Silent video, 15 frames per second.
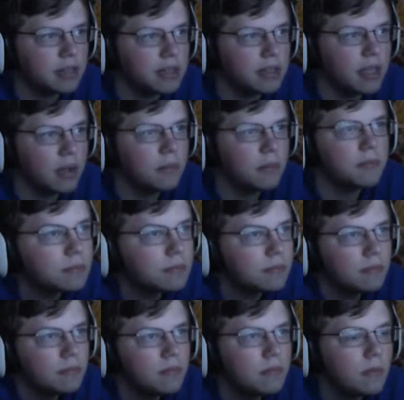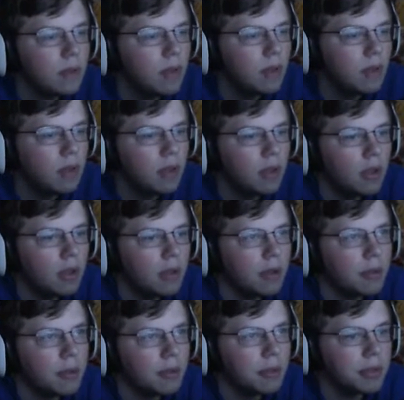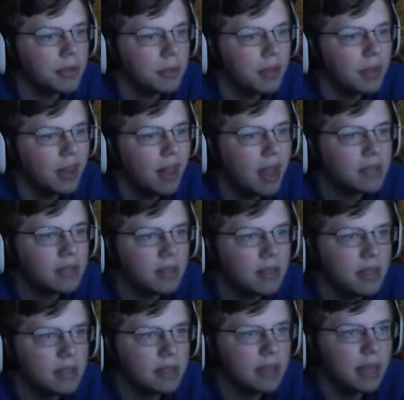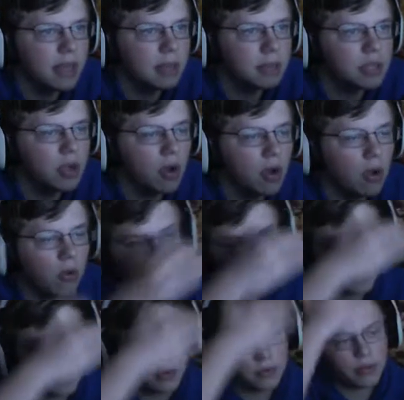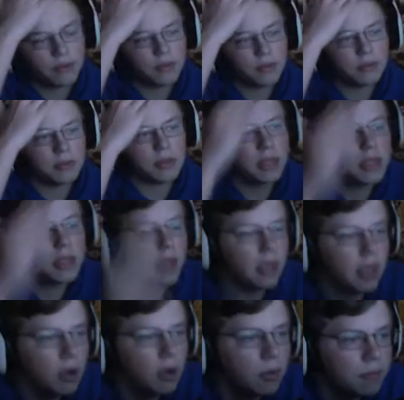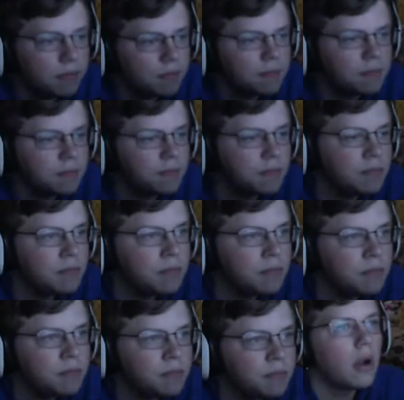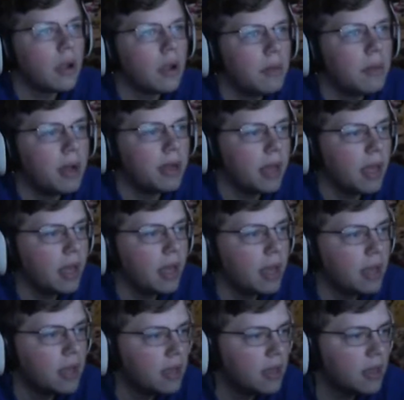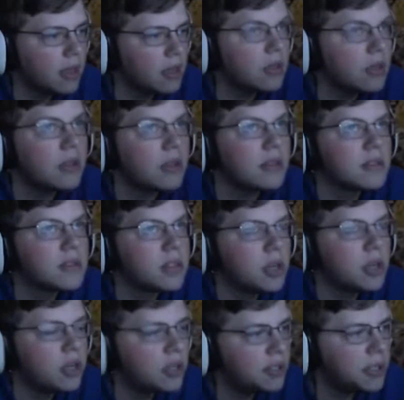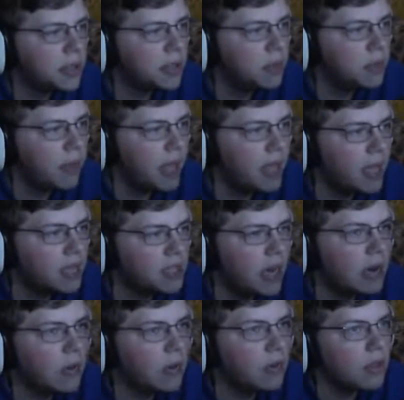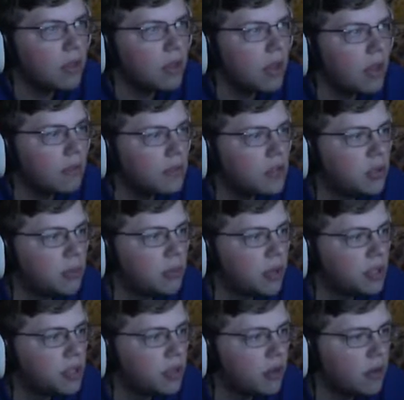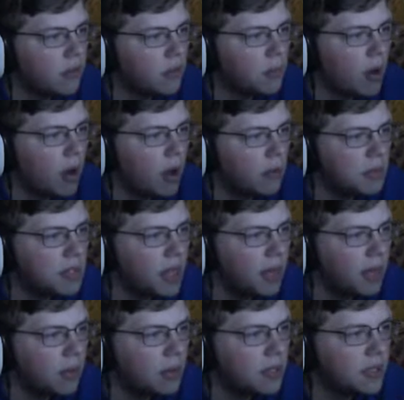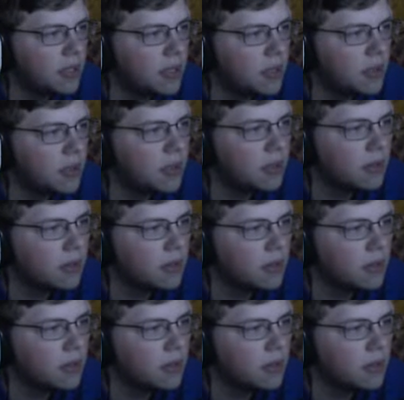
take this out, and I'll be able to do lots and lots of damage already right from the get-go. Alright, come on guy, it's turn two, mage. I don't think you have too much of a problem deciding what to do.